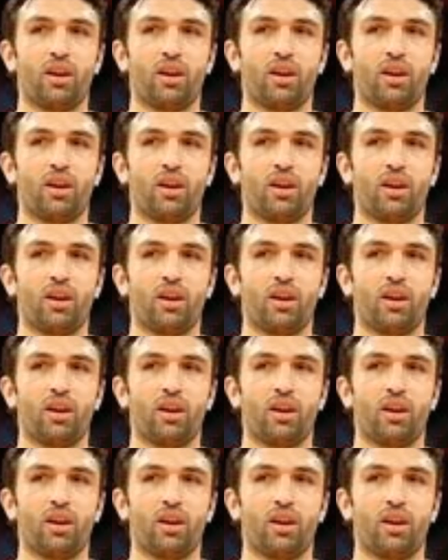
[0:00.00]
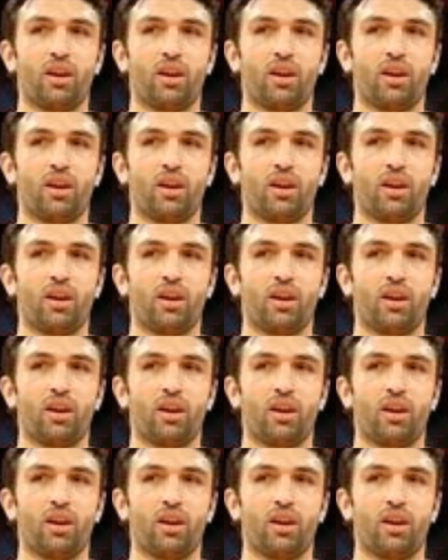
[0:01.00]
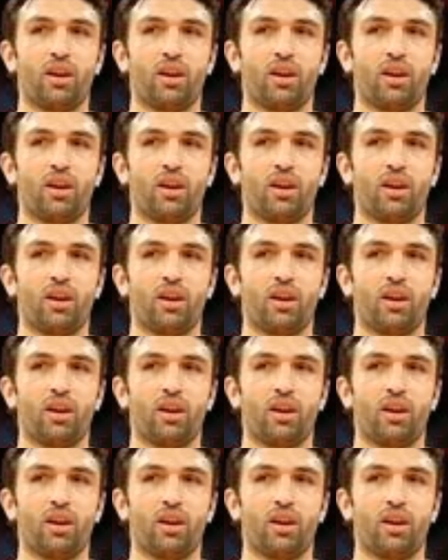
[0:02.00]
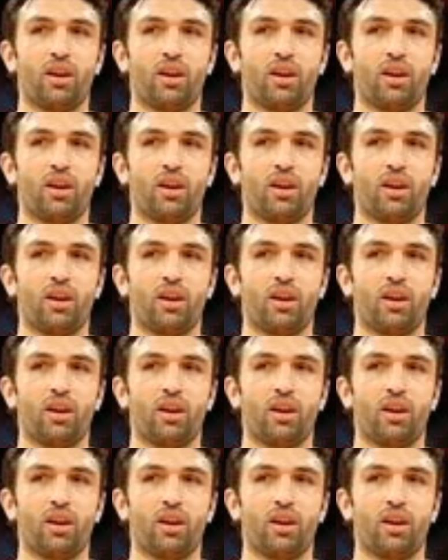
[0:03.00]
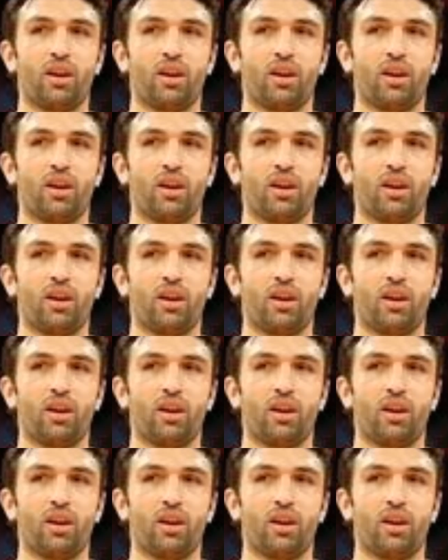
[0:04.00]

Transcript: [no speech]